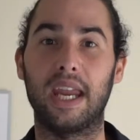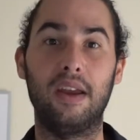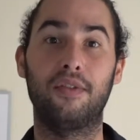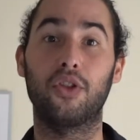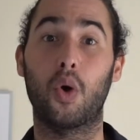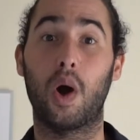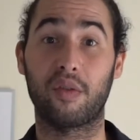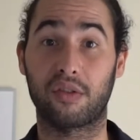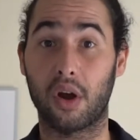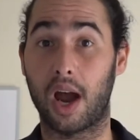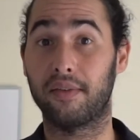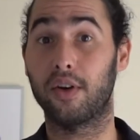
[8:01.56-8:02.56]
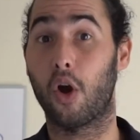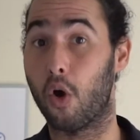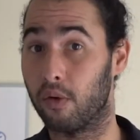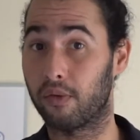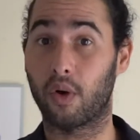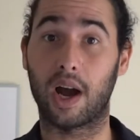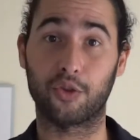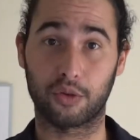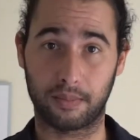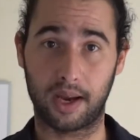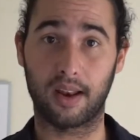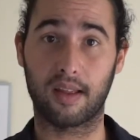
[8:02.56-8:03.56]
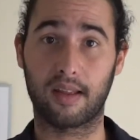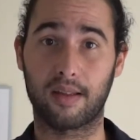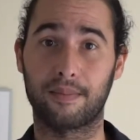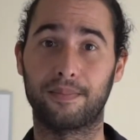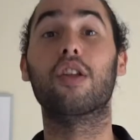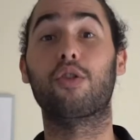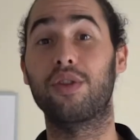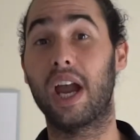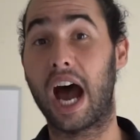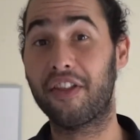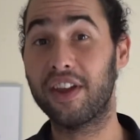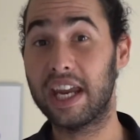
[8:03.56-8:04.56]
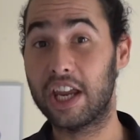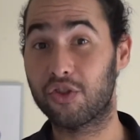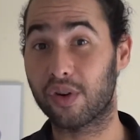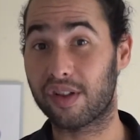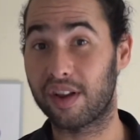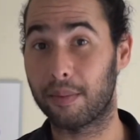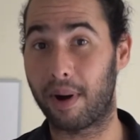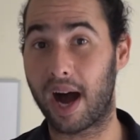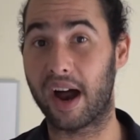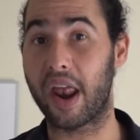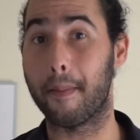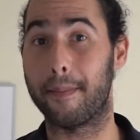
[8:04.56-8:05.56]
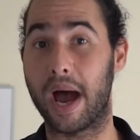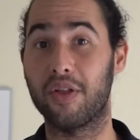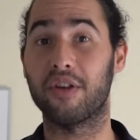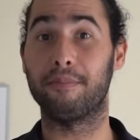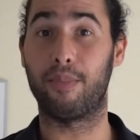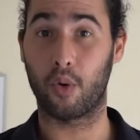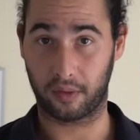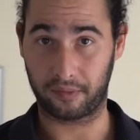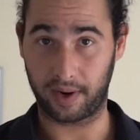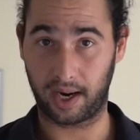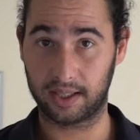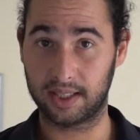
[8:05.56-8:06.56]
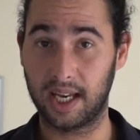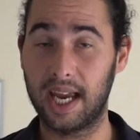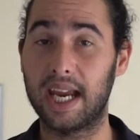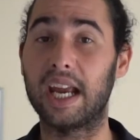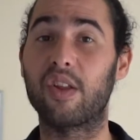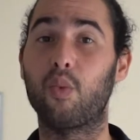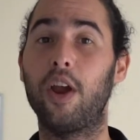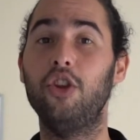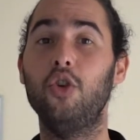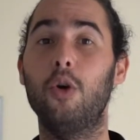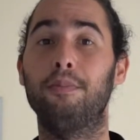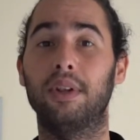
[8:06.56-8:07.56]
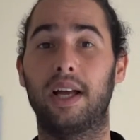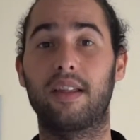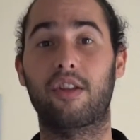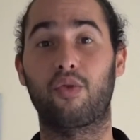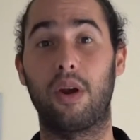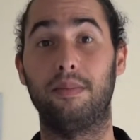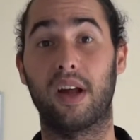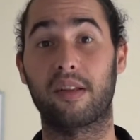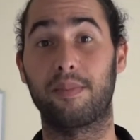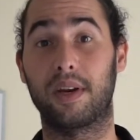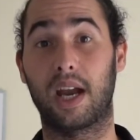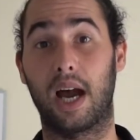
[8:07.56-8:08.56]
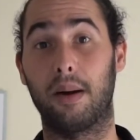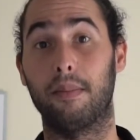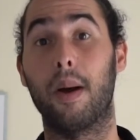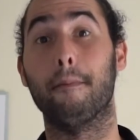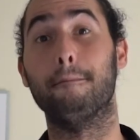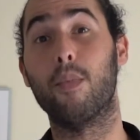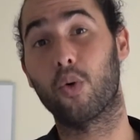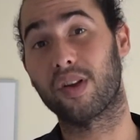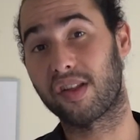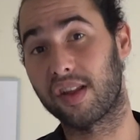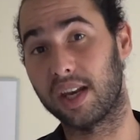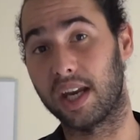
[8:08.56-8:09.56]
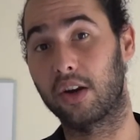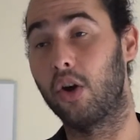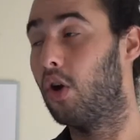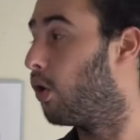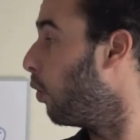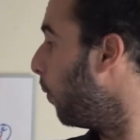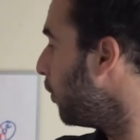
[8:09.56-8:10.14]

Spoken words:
even though I was diving over 100 meters. So the other interesting part about the Bohr effect is when your bloodstream does become more acidic, or